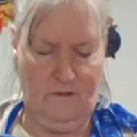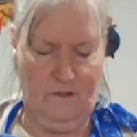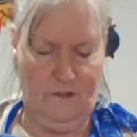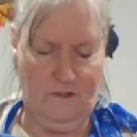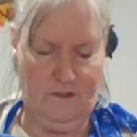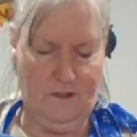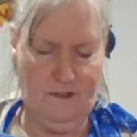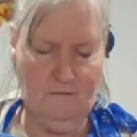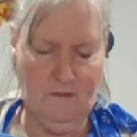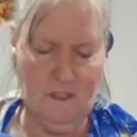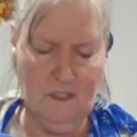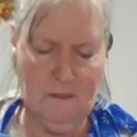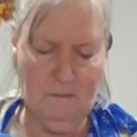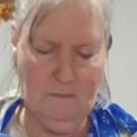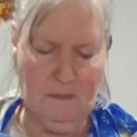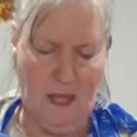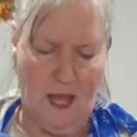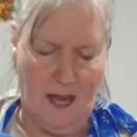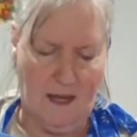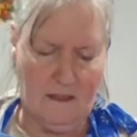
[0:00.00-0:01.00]
First it was
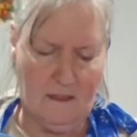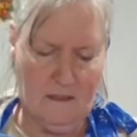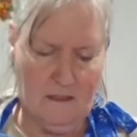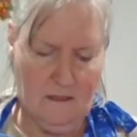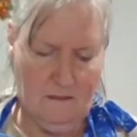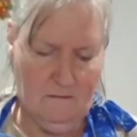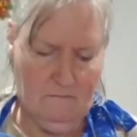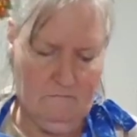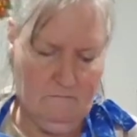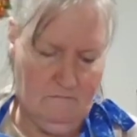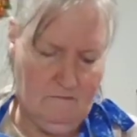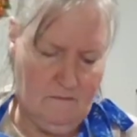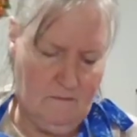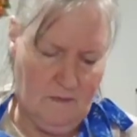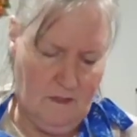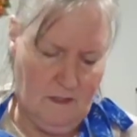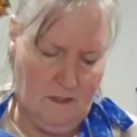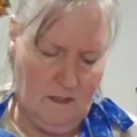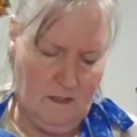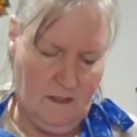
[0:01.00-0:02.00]
black.
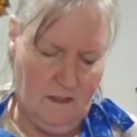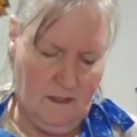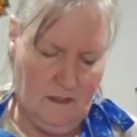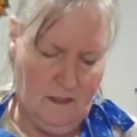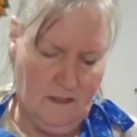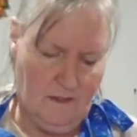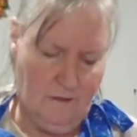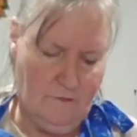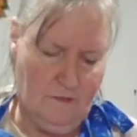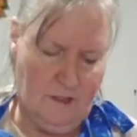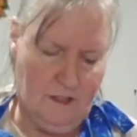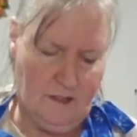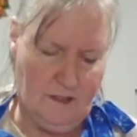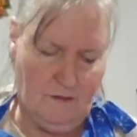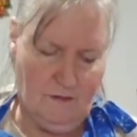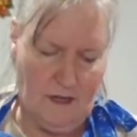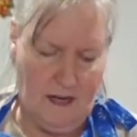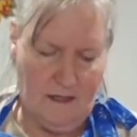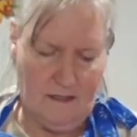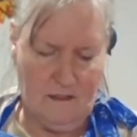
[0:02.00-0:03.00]

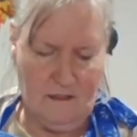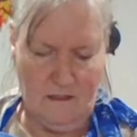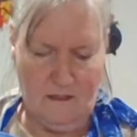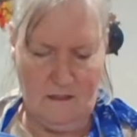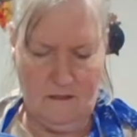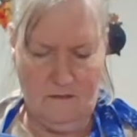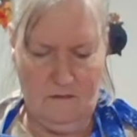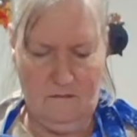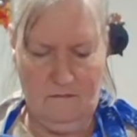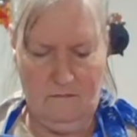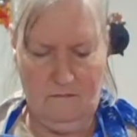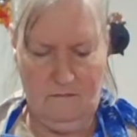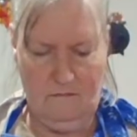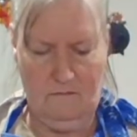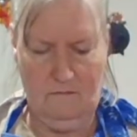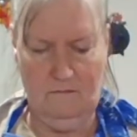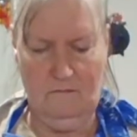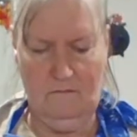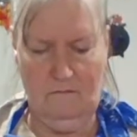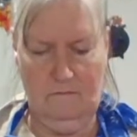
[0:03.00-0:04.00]
Crisscross.
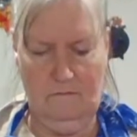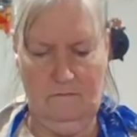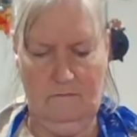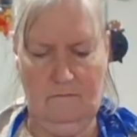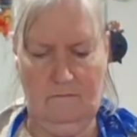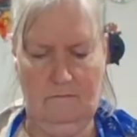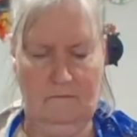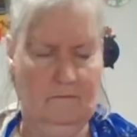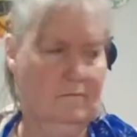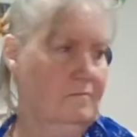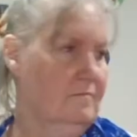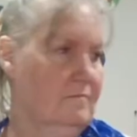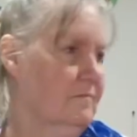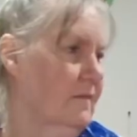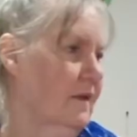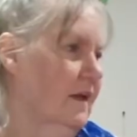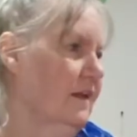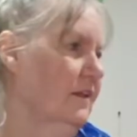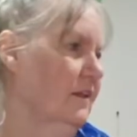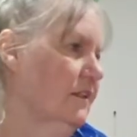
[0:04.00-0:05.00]

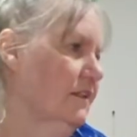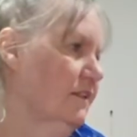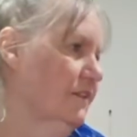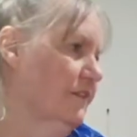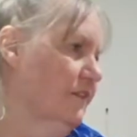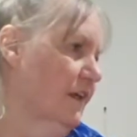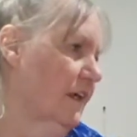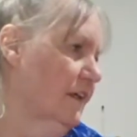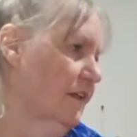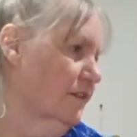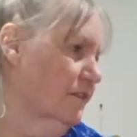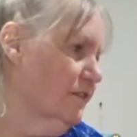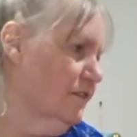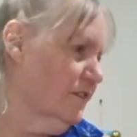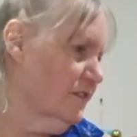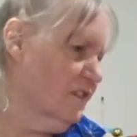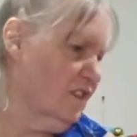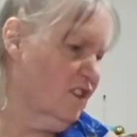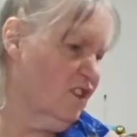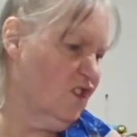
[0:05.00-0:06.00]
That is like
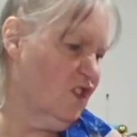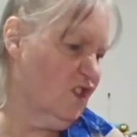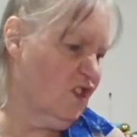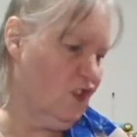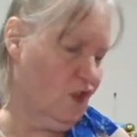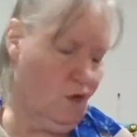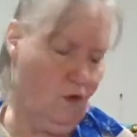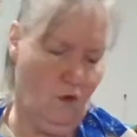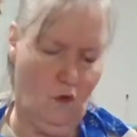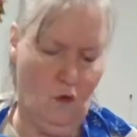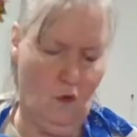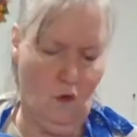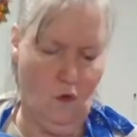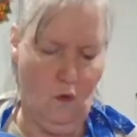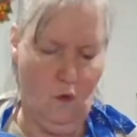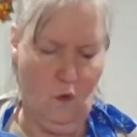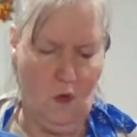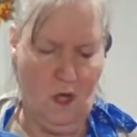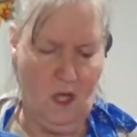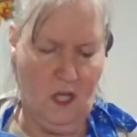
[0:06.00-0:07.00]

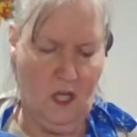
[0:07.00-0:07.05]
so,